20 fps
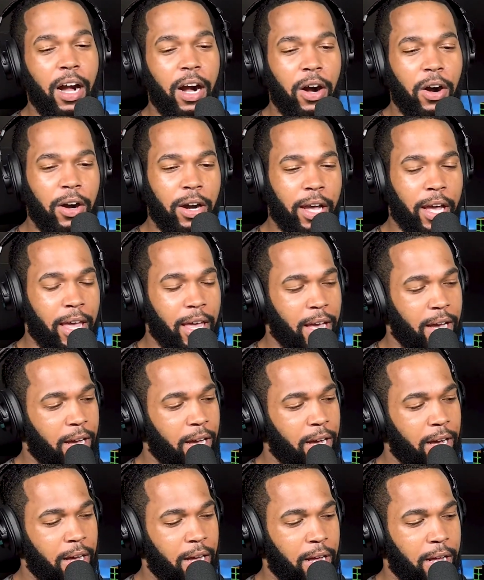Okay,
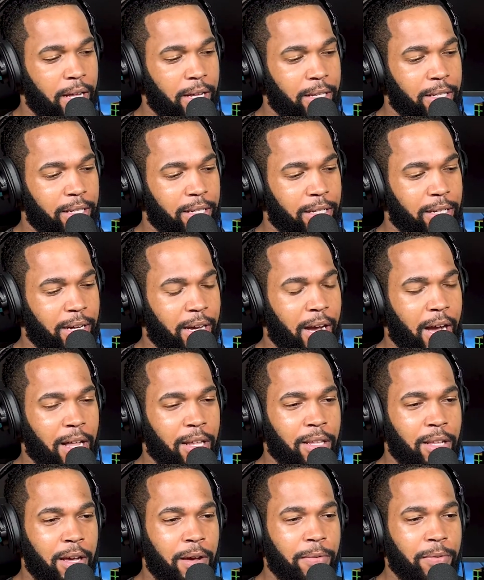I
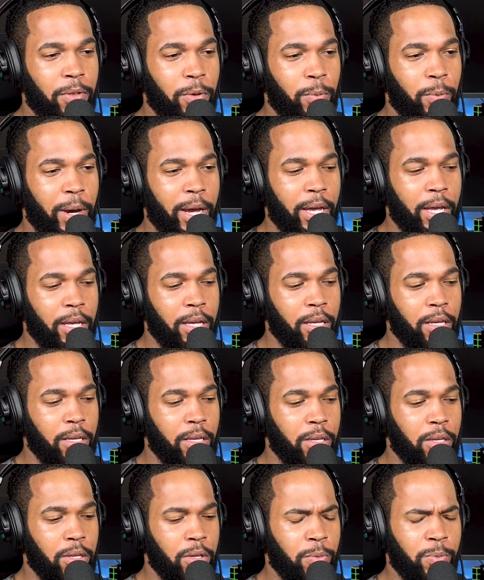love the way
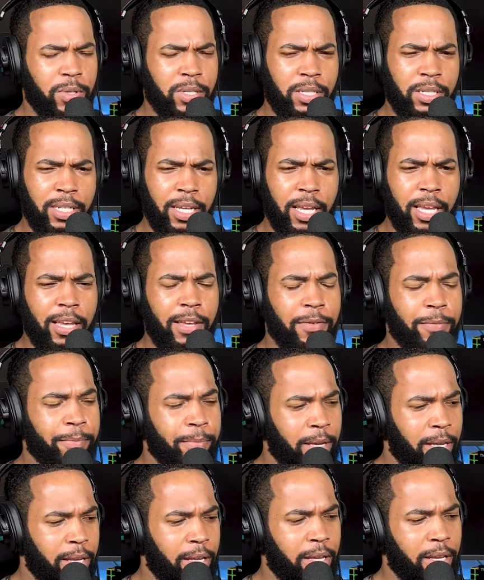you receive
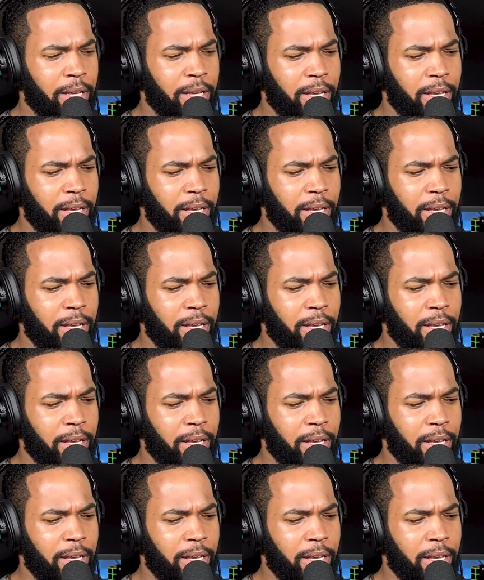me.